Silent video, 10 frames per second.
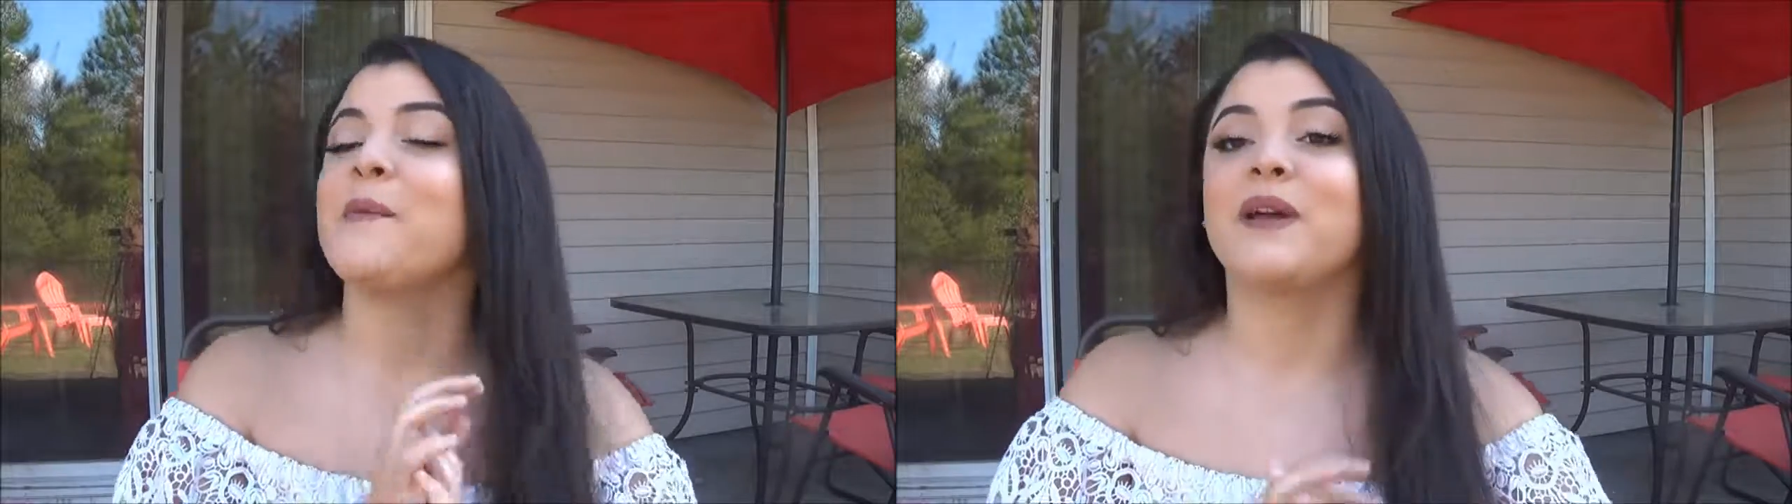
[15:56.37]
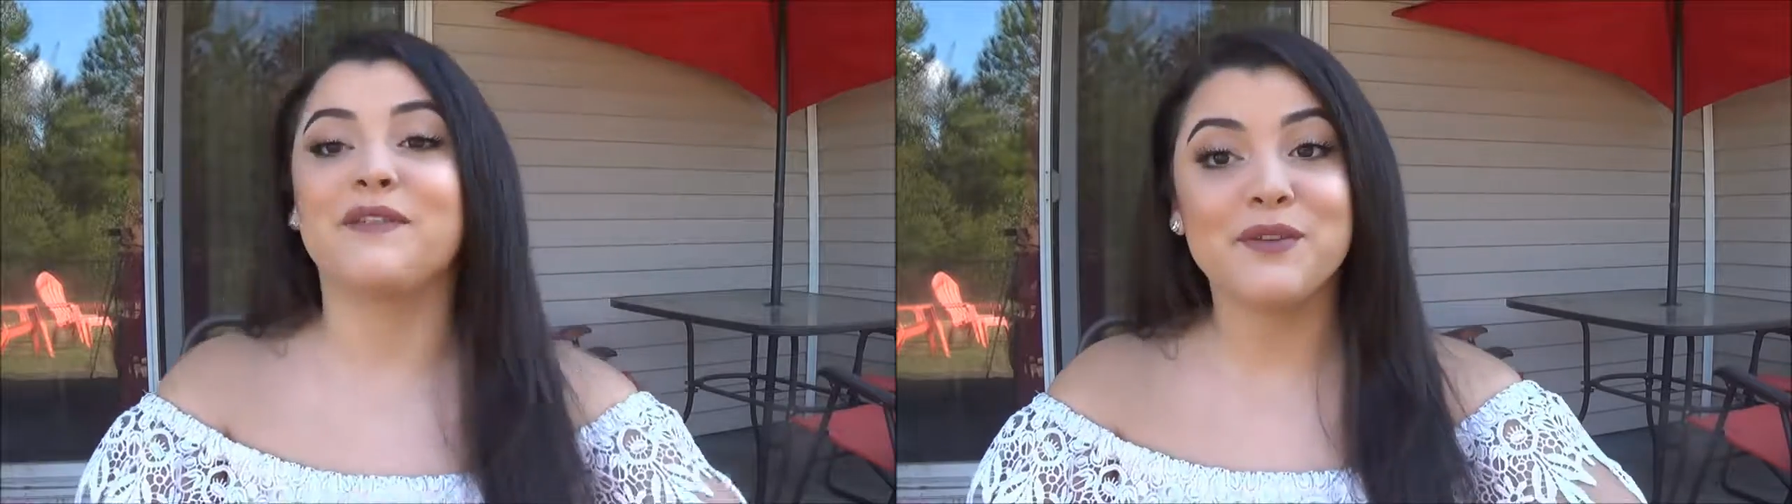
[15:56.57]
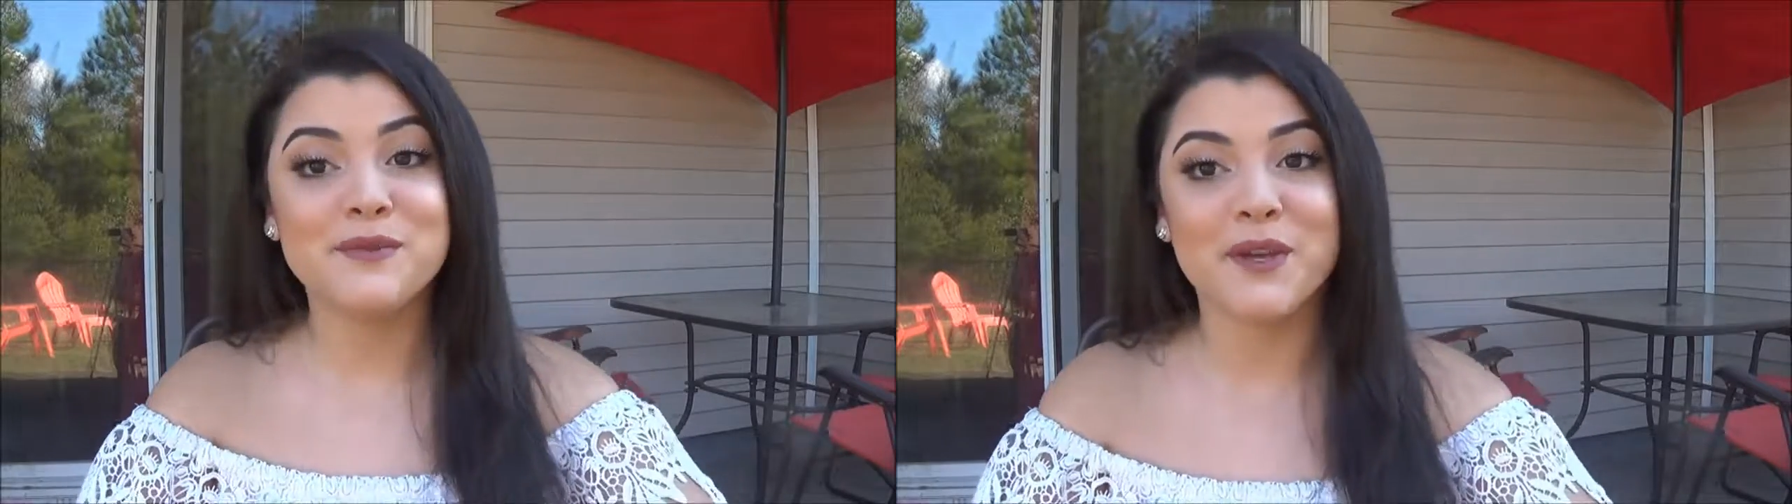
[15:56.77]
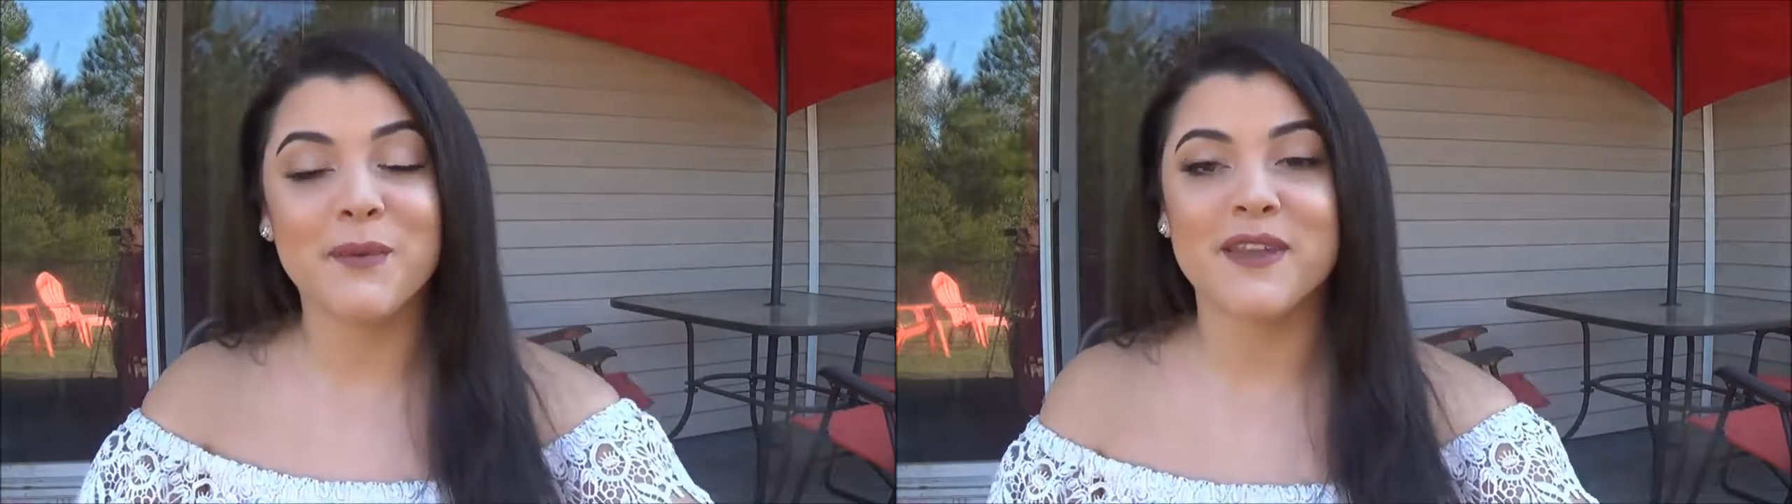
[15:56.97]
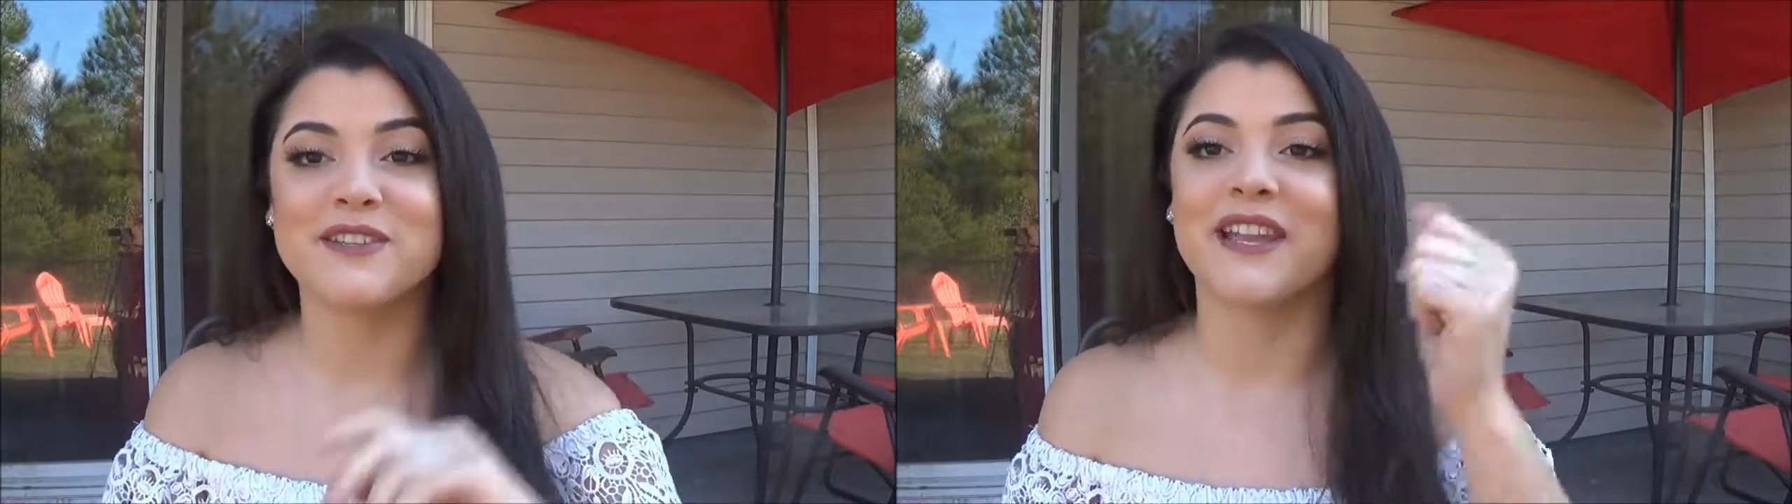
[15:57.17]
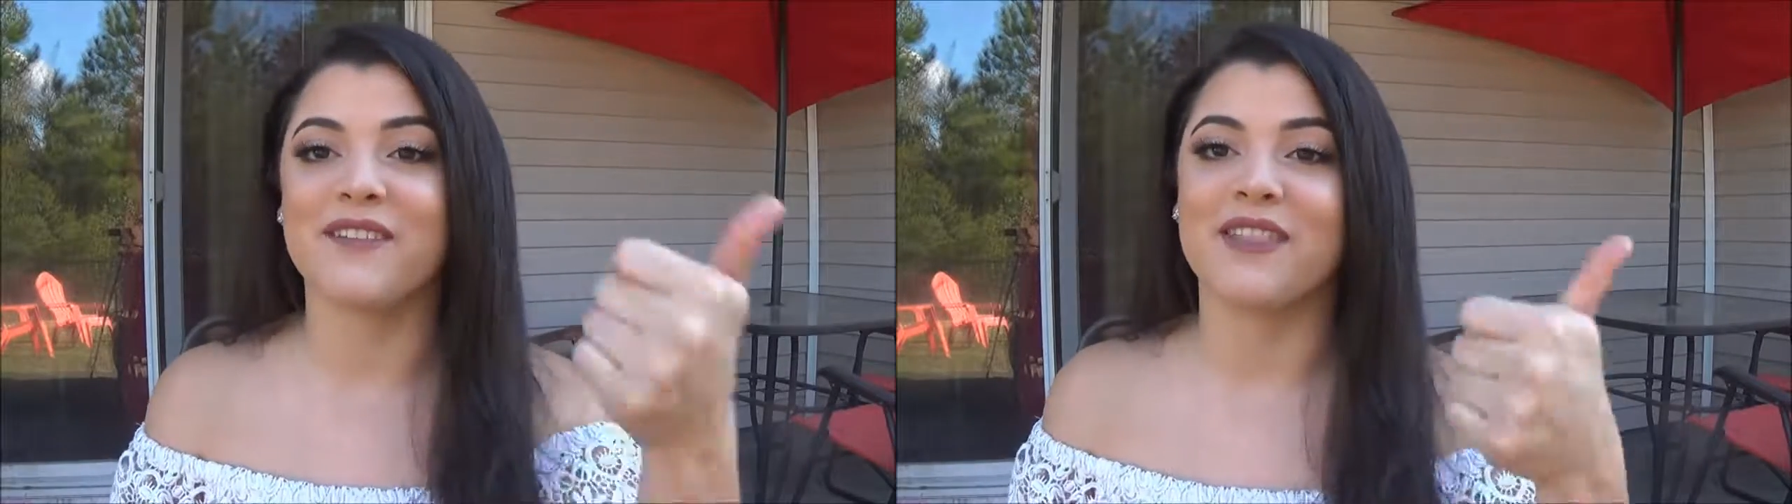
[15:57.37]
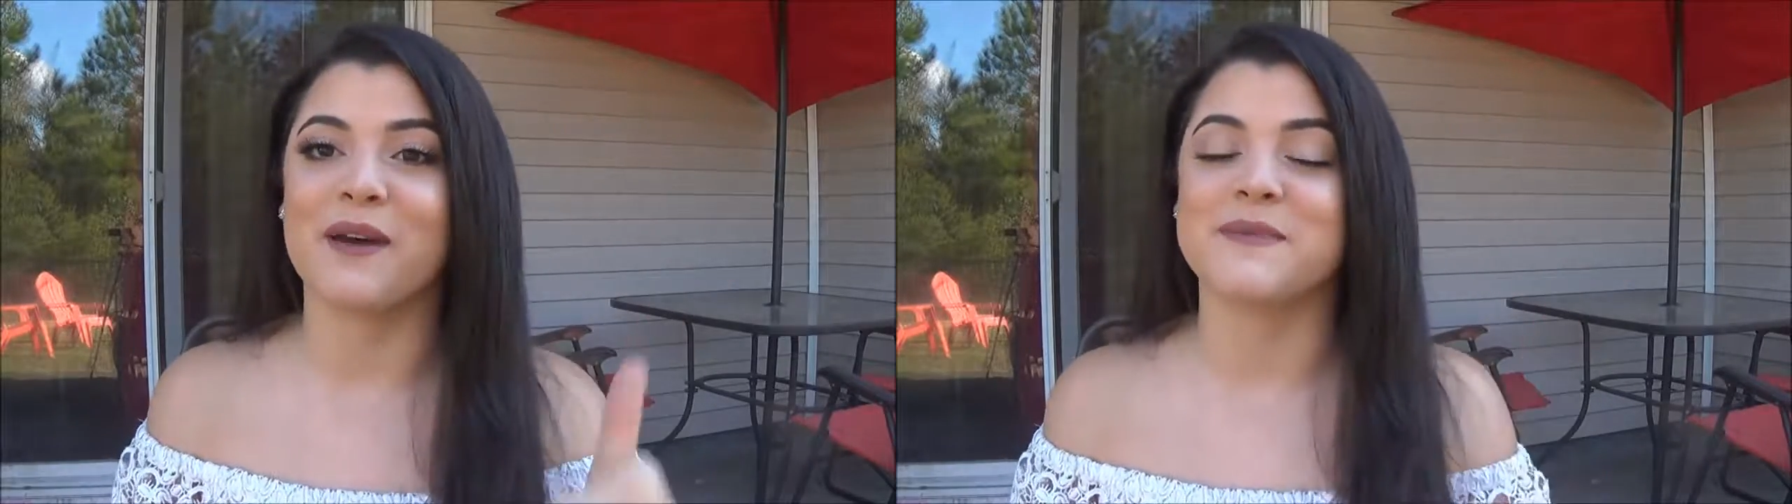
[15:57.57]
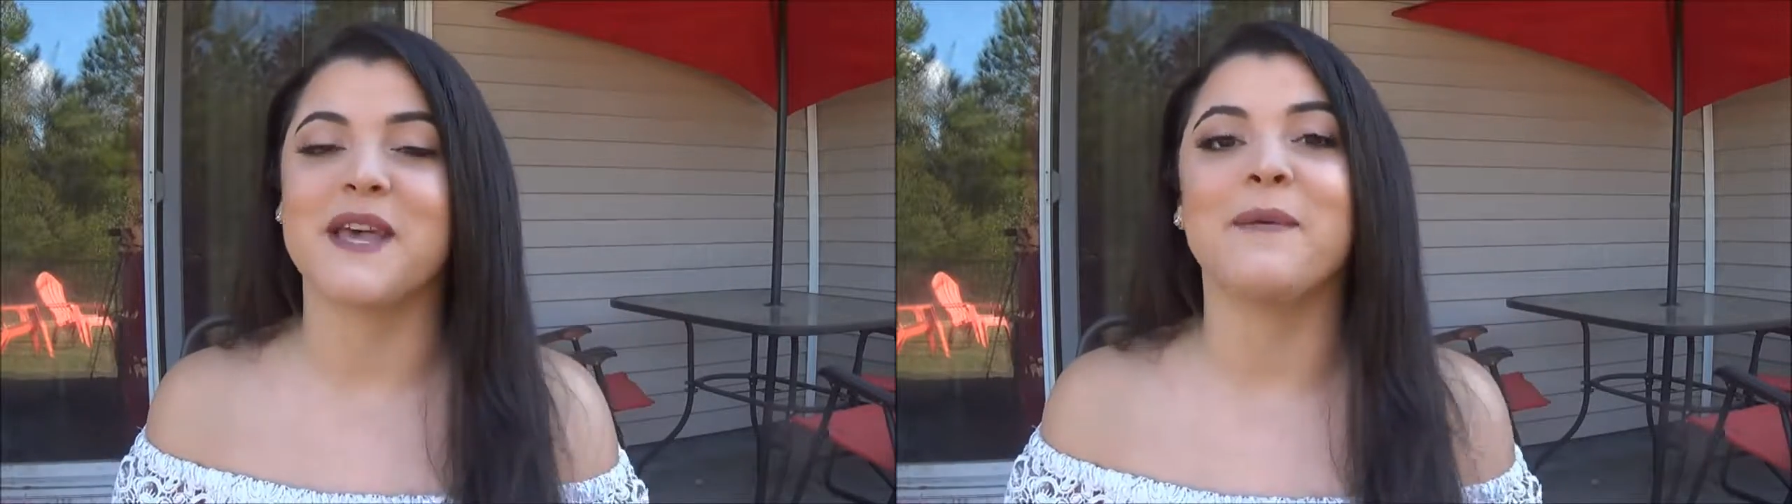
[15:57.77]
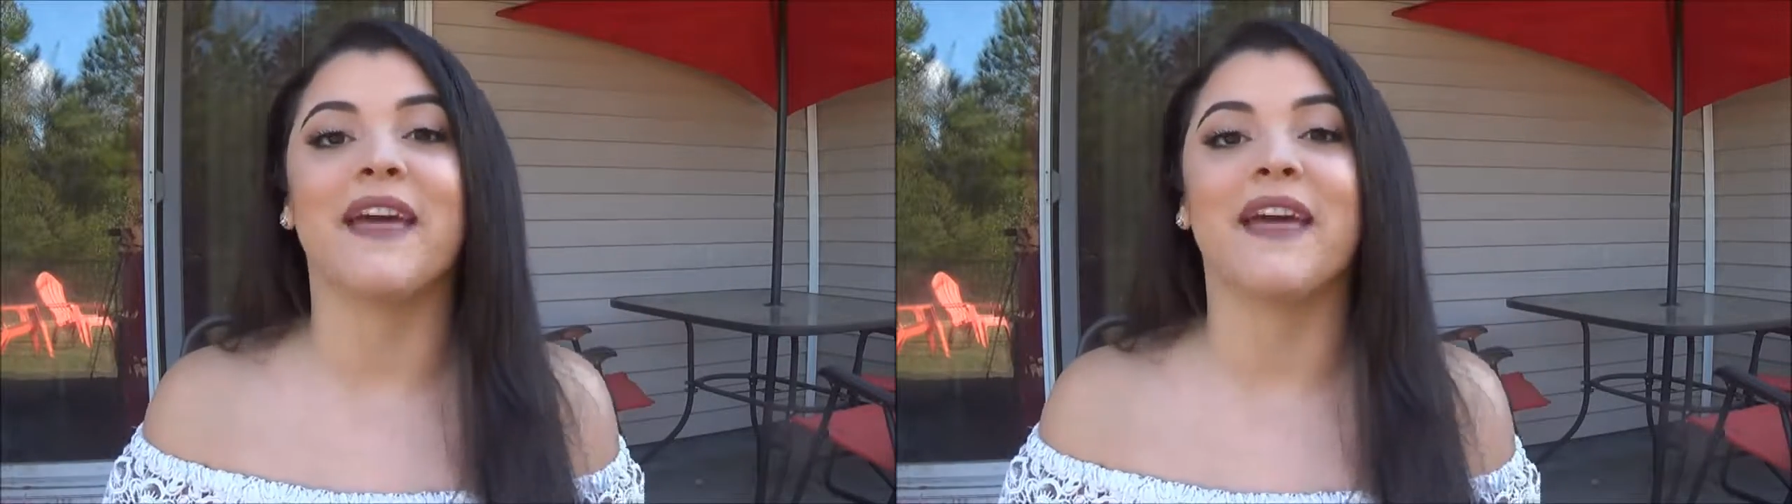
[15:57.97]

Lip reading: But if you do, make sure to give it a thumbs up.